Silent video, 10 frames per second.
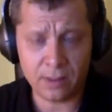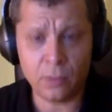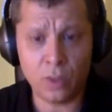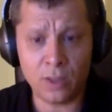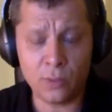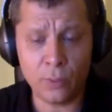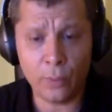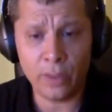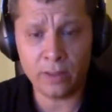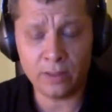And once we
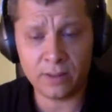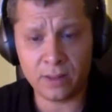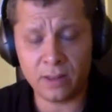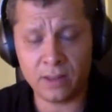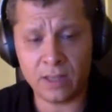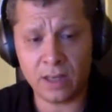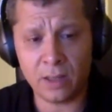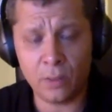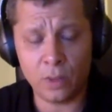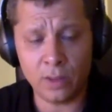will understand
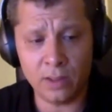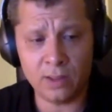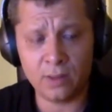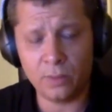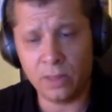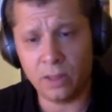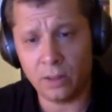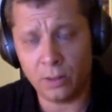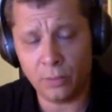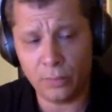exactly what needs to be
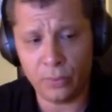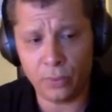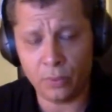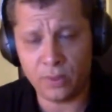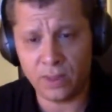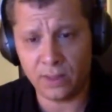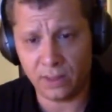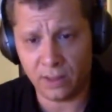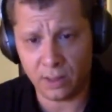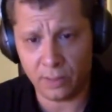done on a pure, I would say,
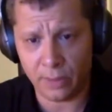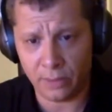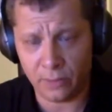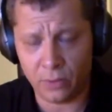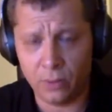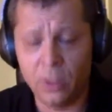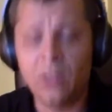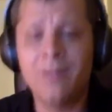technical point of view,